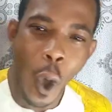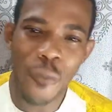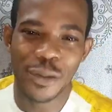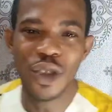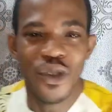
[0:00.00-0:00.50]

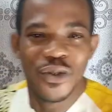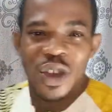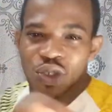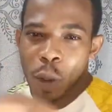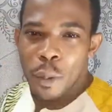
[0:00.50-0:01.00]
of you
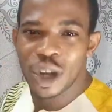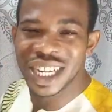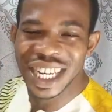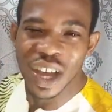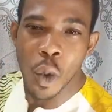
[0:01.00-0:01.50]
be
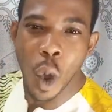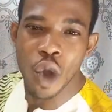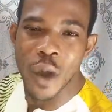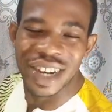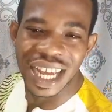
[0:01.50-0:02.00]
supporting the
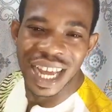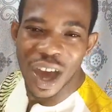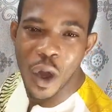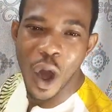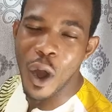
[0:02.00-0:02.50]
work
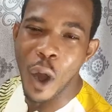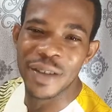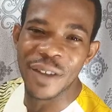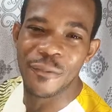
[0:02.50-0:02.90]
of